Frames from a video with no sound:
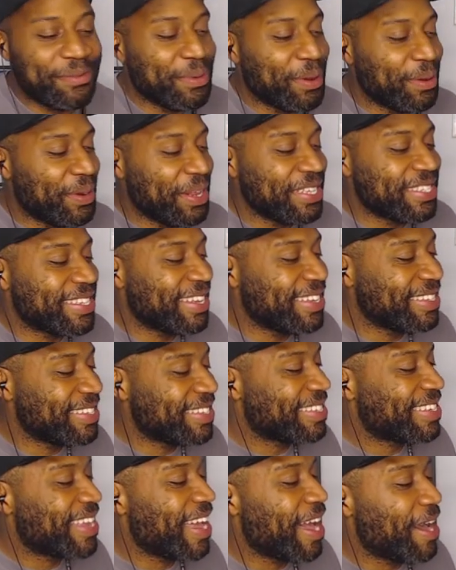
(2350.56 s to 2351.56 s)
Remember, this there's
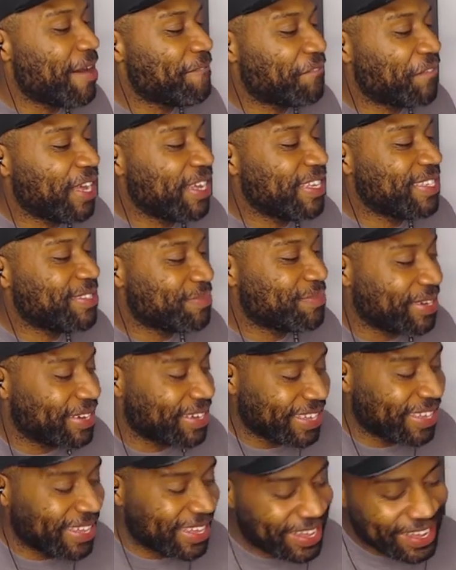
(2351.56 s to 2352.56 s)
this guy on Facebook.
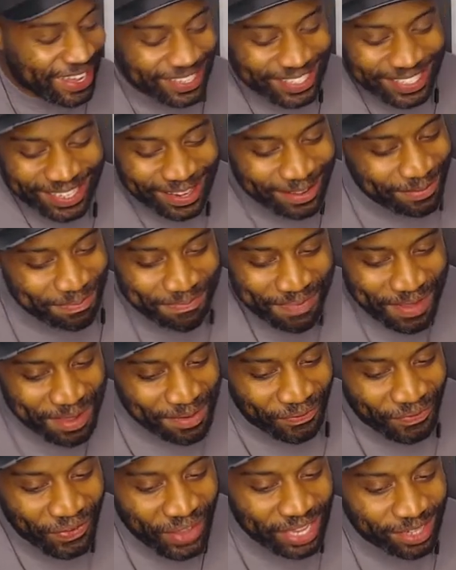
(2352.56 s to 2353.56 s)
Some
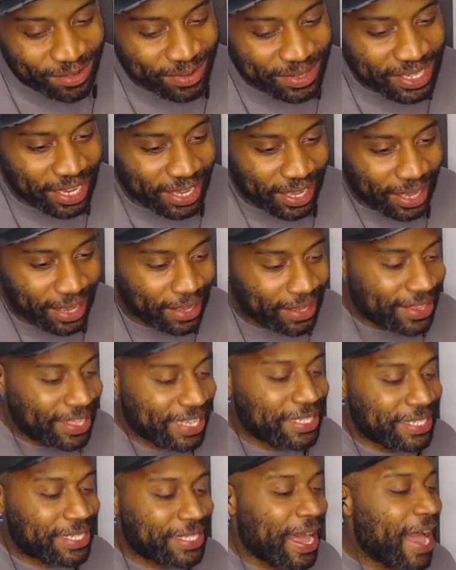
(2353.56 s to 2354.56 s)
people on Facebook's like, oh,
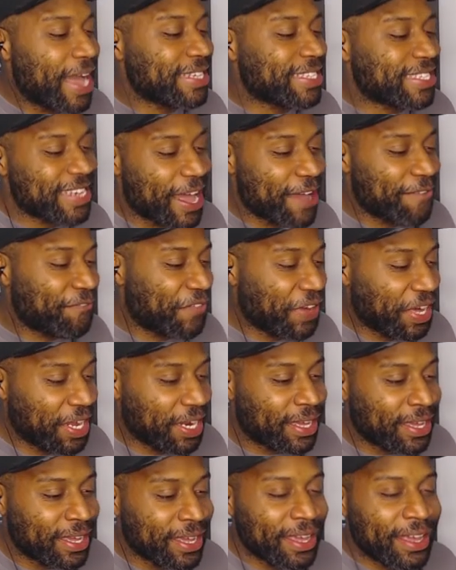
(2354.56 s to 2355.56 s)
this guy's not
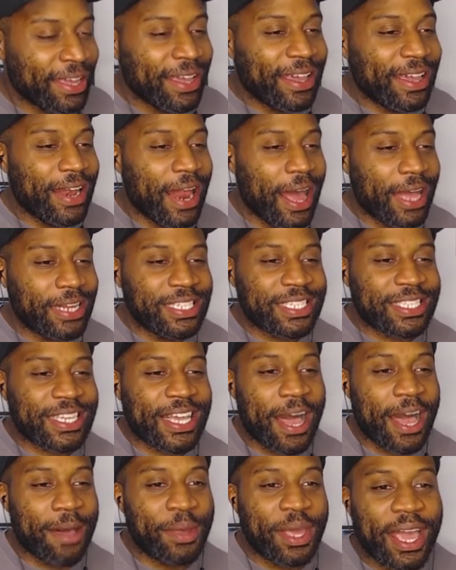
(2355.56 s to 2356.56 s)
funny. And I just
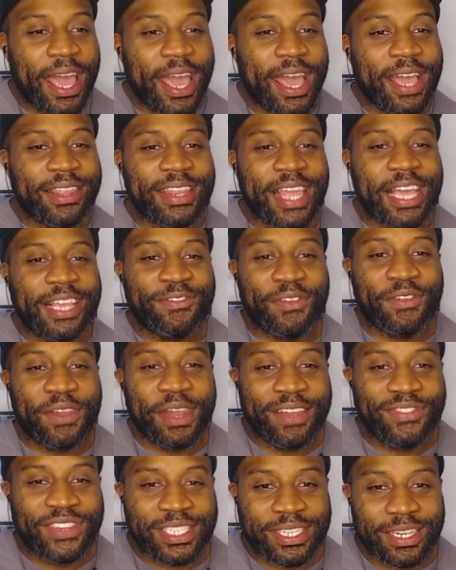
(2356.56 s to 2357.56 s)
comment, hey, thanks for
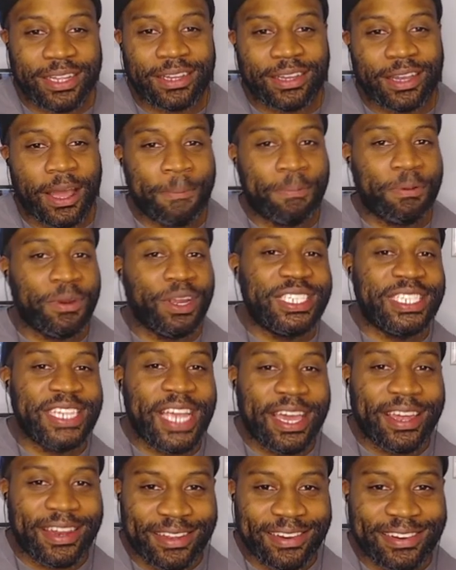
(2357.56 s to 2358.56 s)
listening.
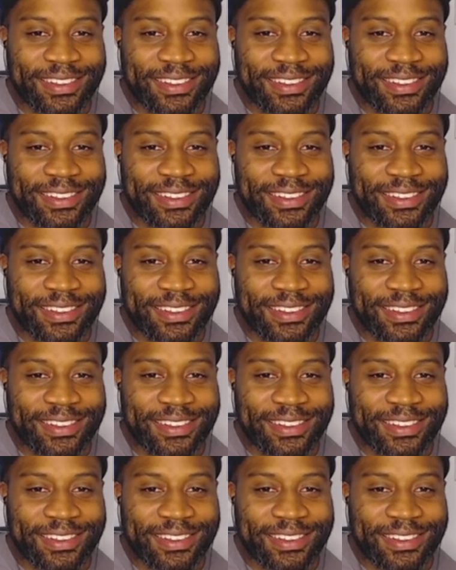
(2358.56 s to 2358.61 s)
Appreciate it.